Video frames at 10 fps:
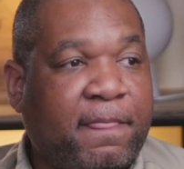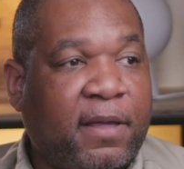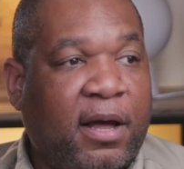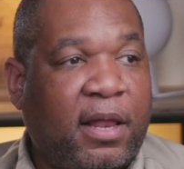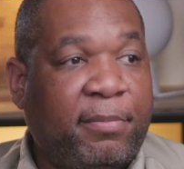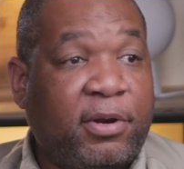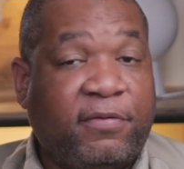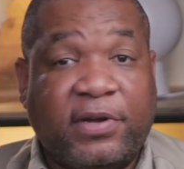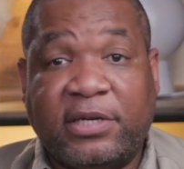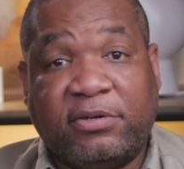Let me know
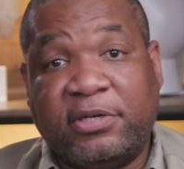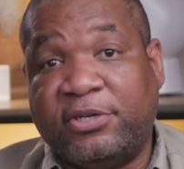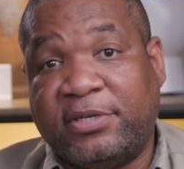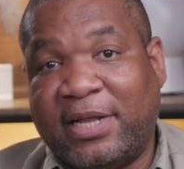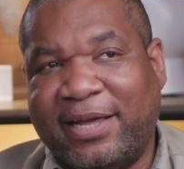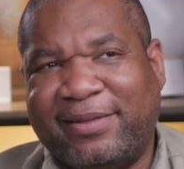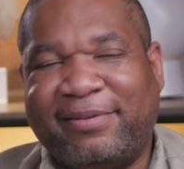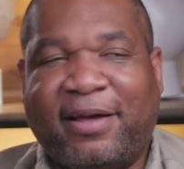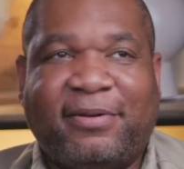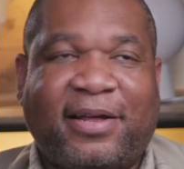if you guys are interested. I
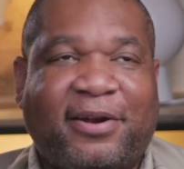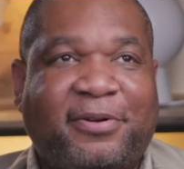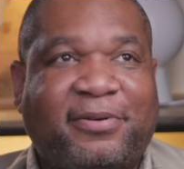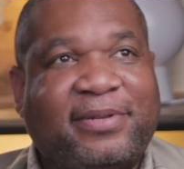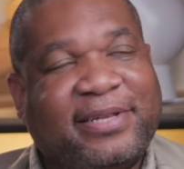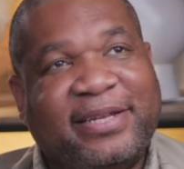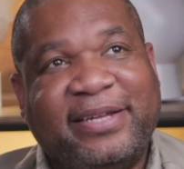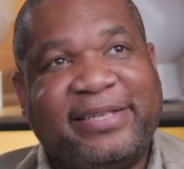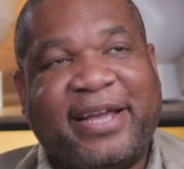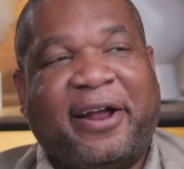don't know.
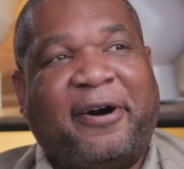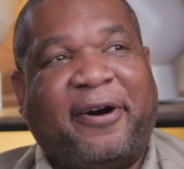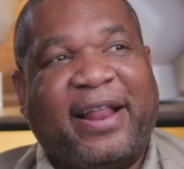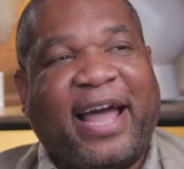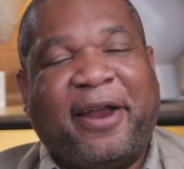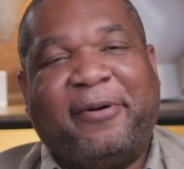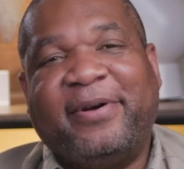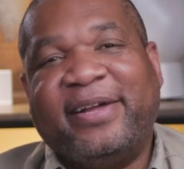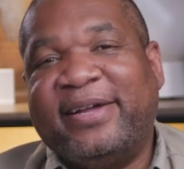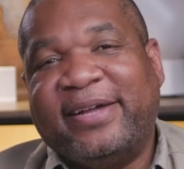It's kind of hard. Like,
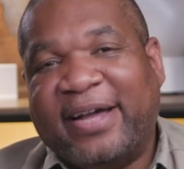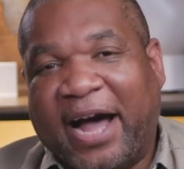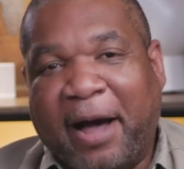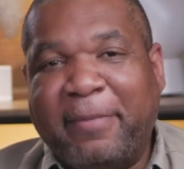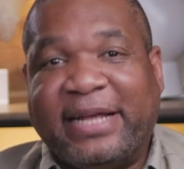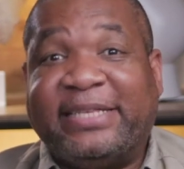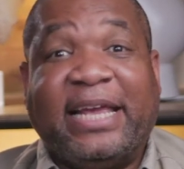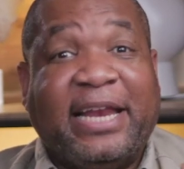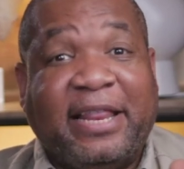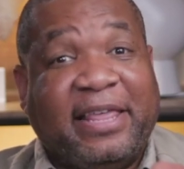I'm not
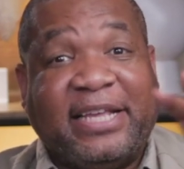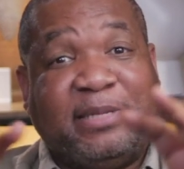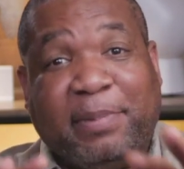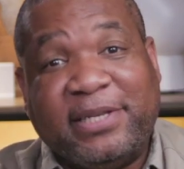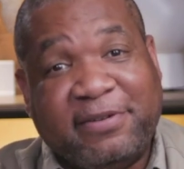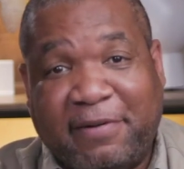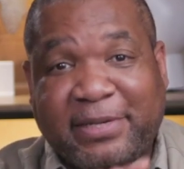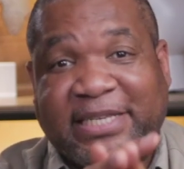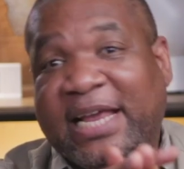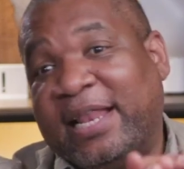saying anything expensive. I'm
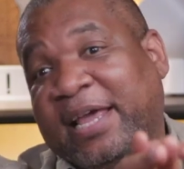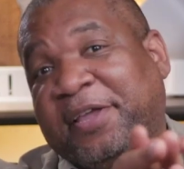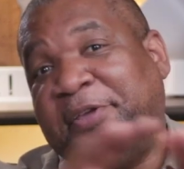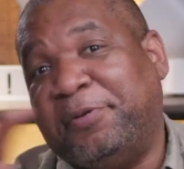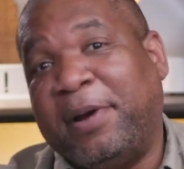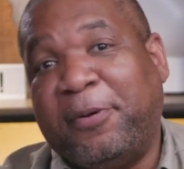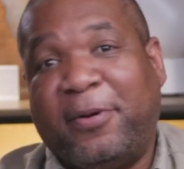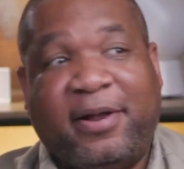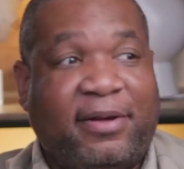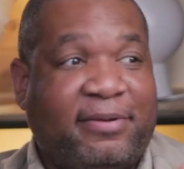just saying, like, you might
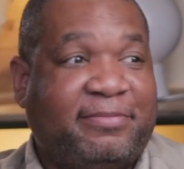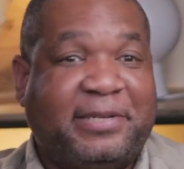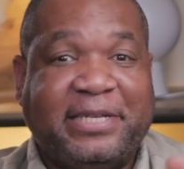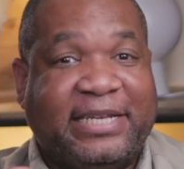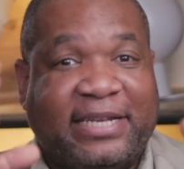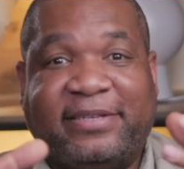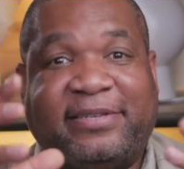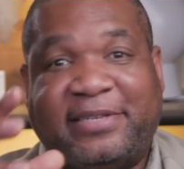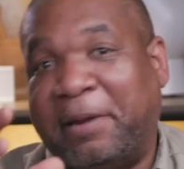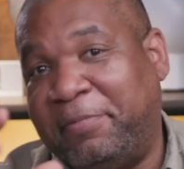want to get
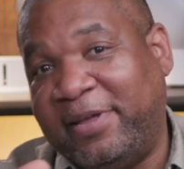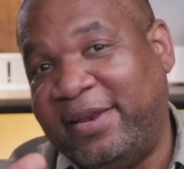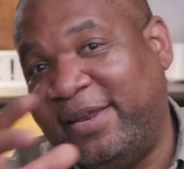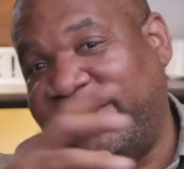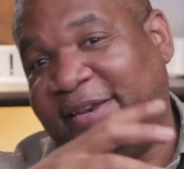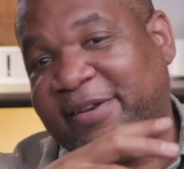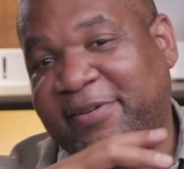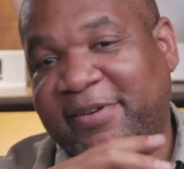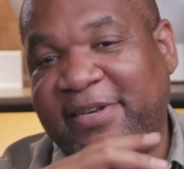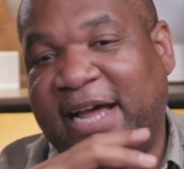something
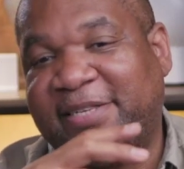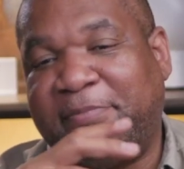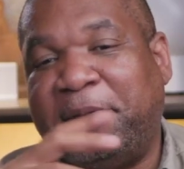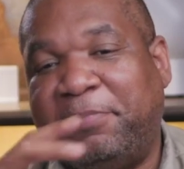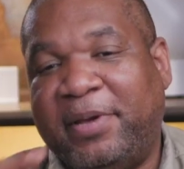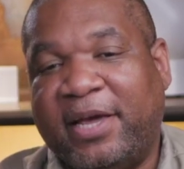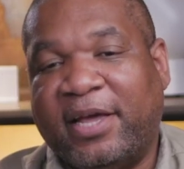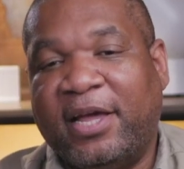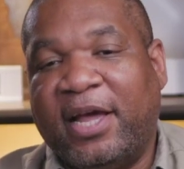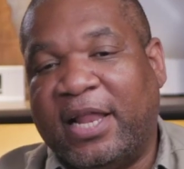in, not something
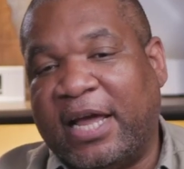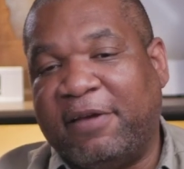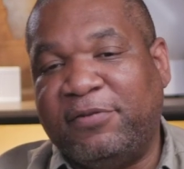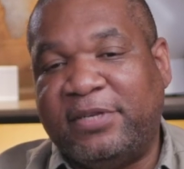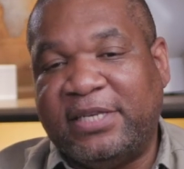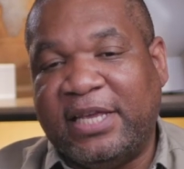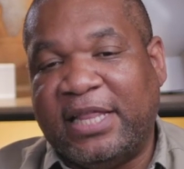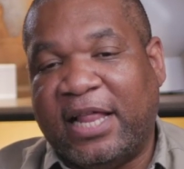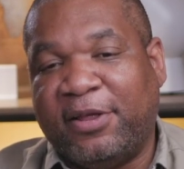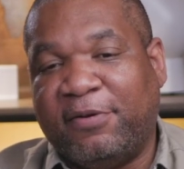big. Like, if you see
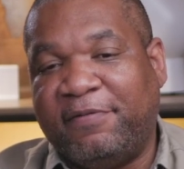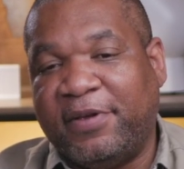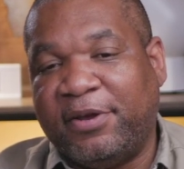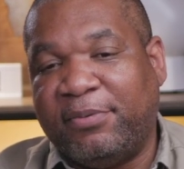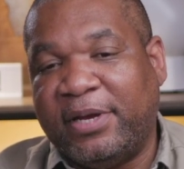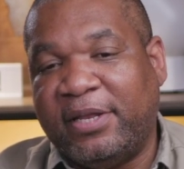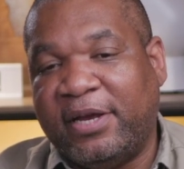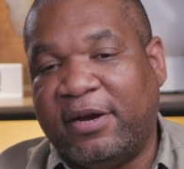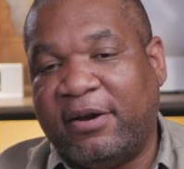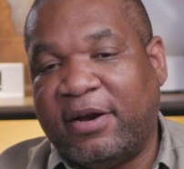that little figurine
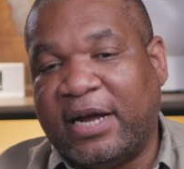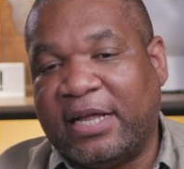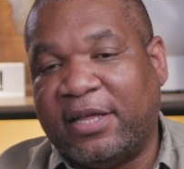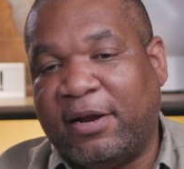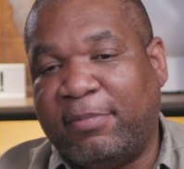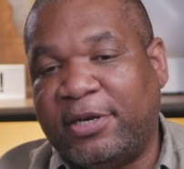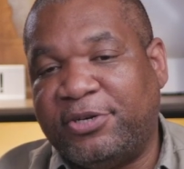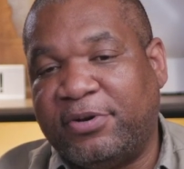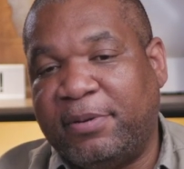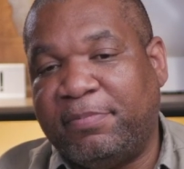there, I got that on my
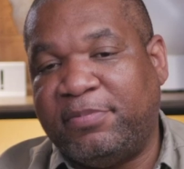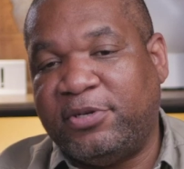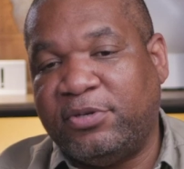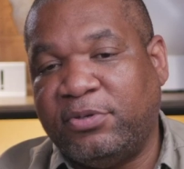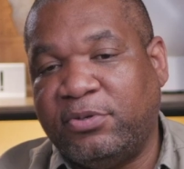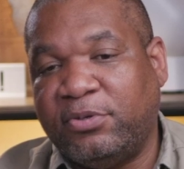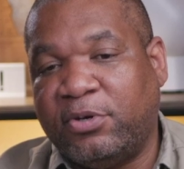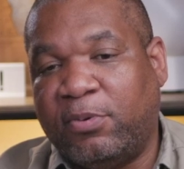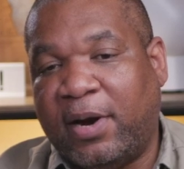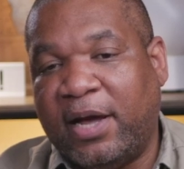trip to
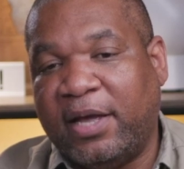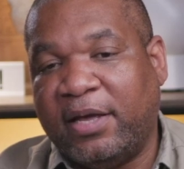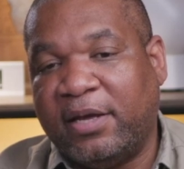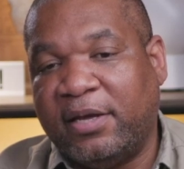Kauai.